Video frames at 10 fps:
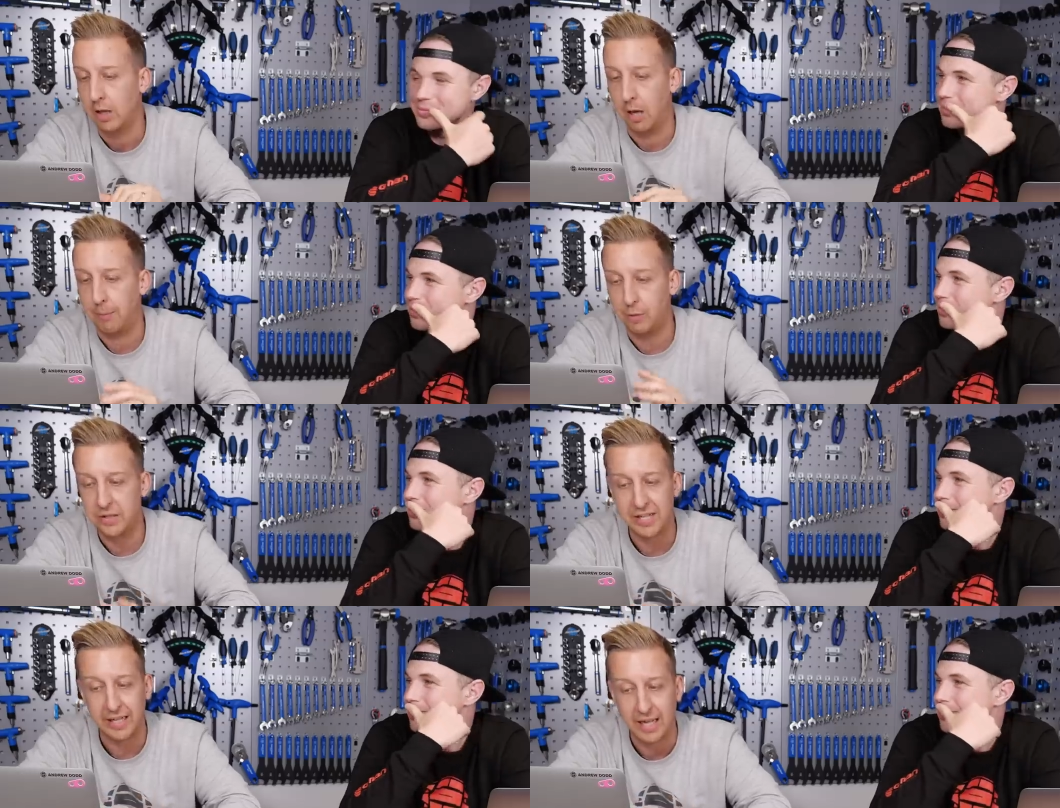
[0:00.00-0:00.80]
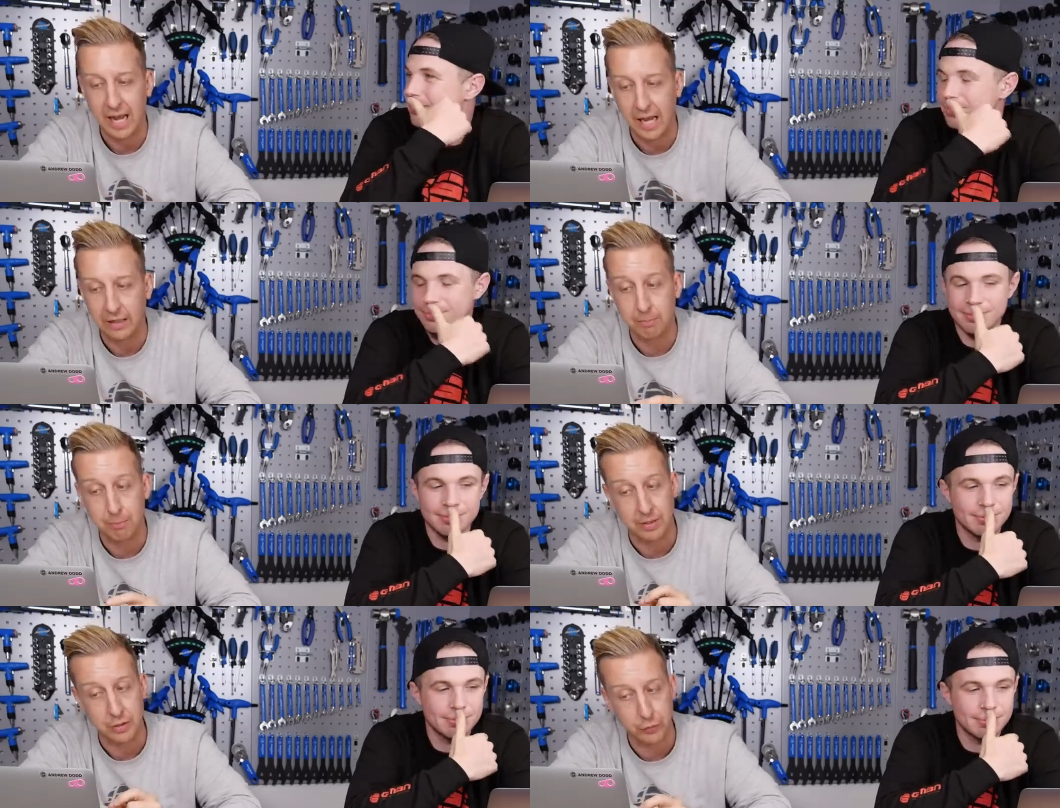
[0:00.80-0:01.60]
Speaker 1: Uh, bought it second hand,
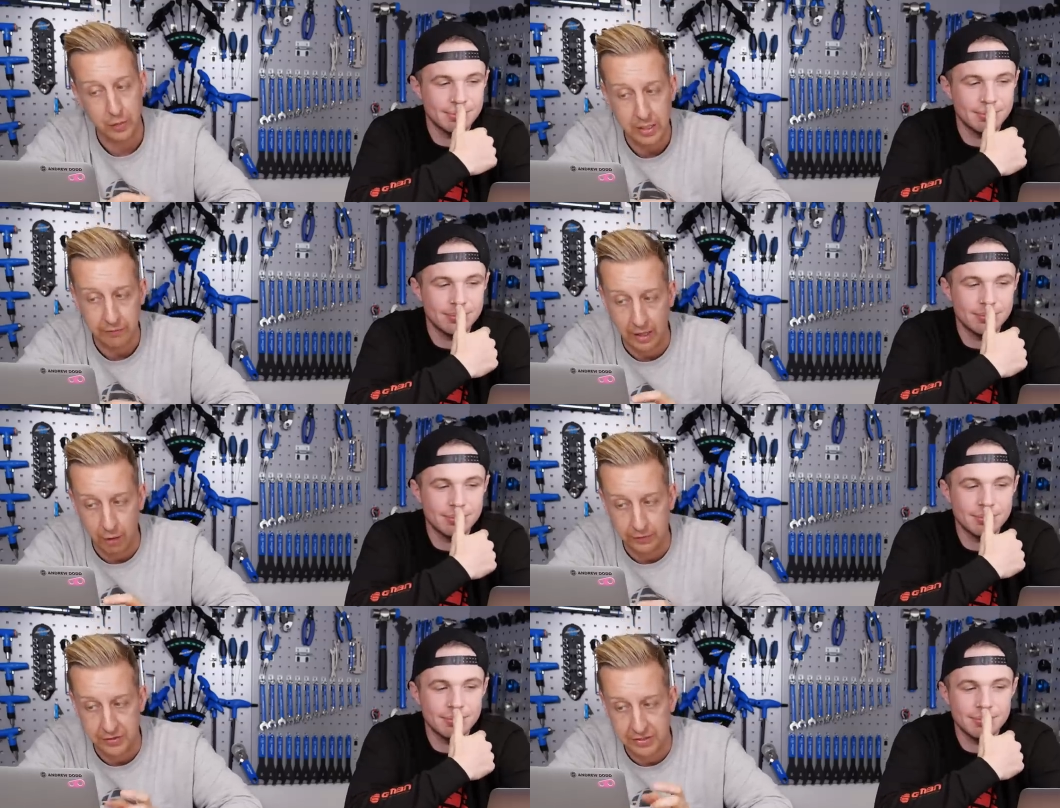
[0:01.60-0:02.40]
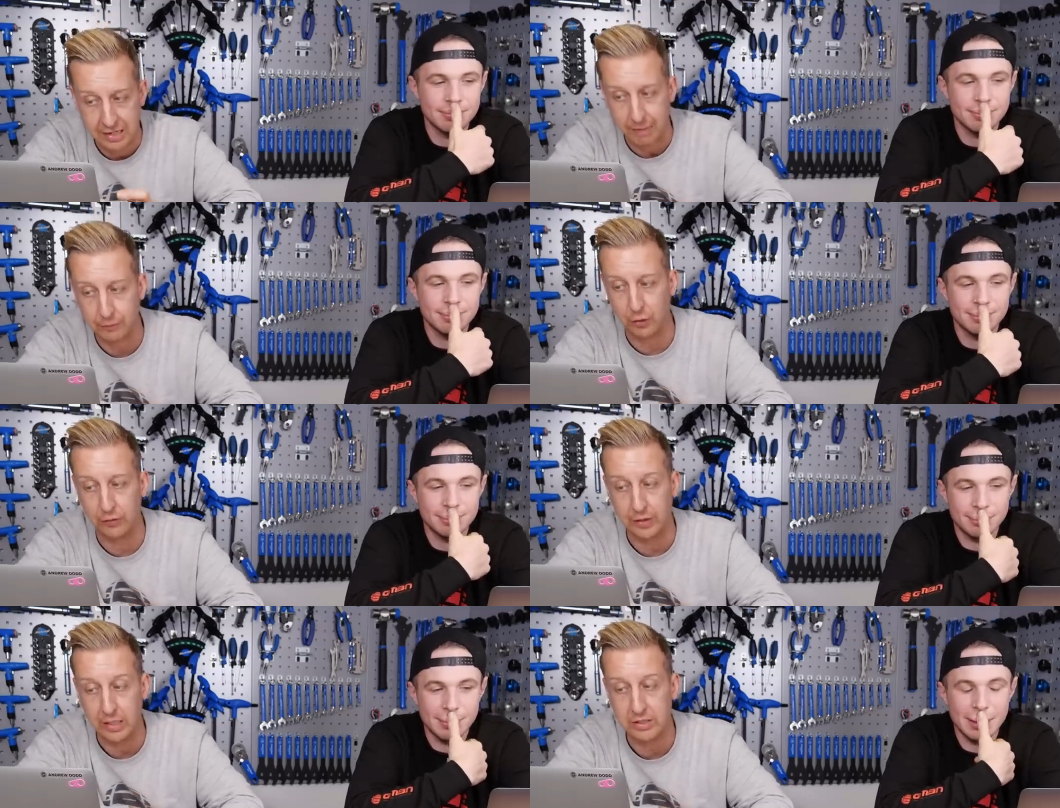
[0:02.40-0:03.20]
but the Schrader valve has snapped off
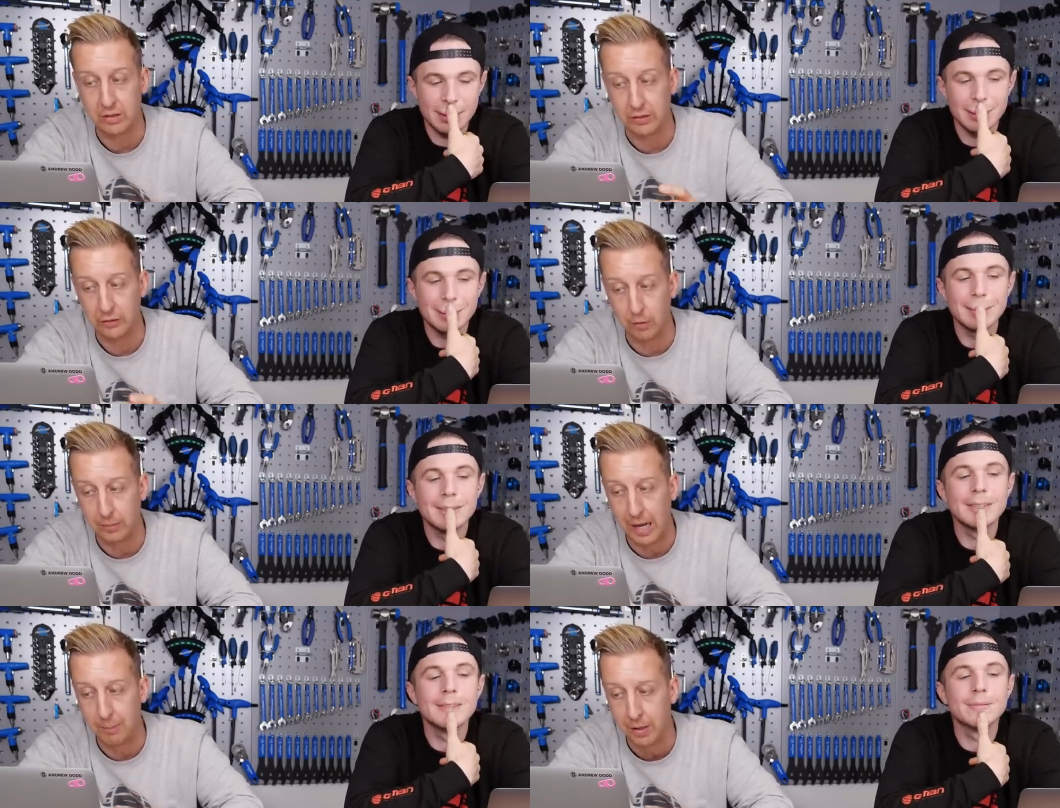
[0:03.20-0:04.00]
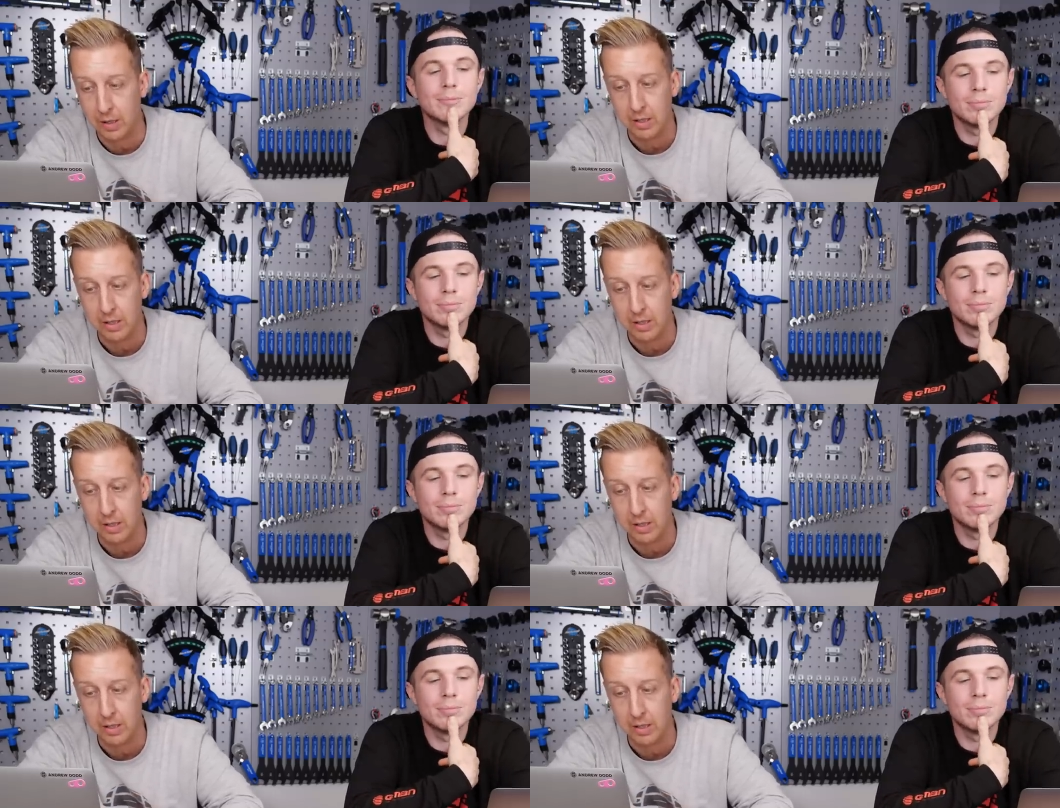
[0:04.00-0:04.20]
on the inside of the top cap,